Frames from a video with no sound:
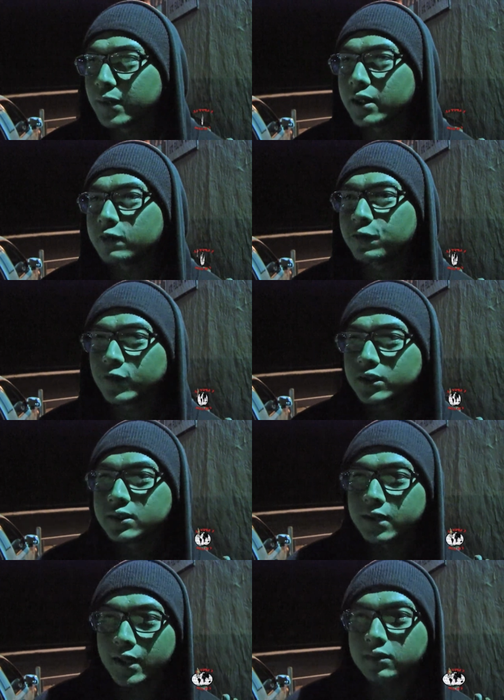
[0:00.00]
band,
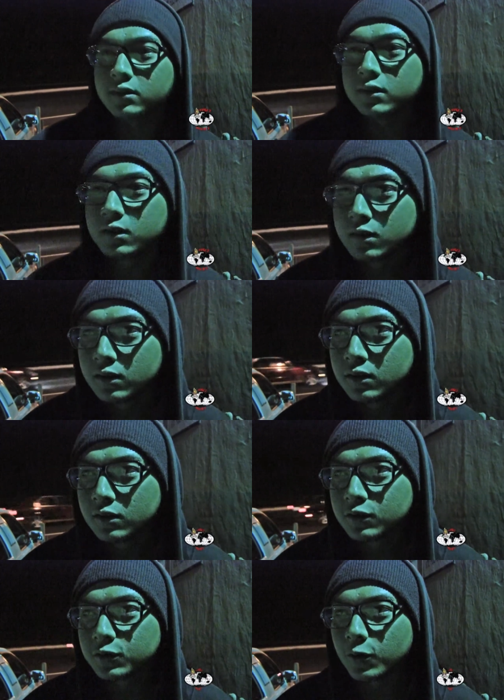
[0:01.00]
first tent.
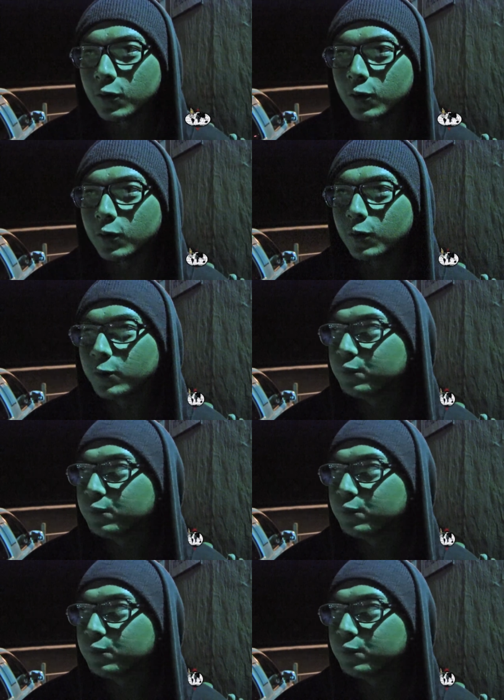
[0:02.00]
So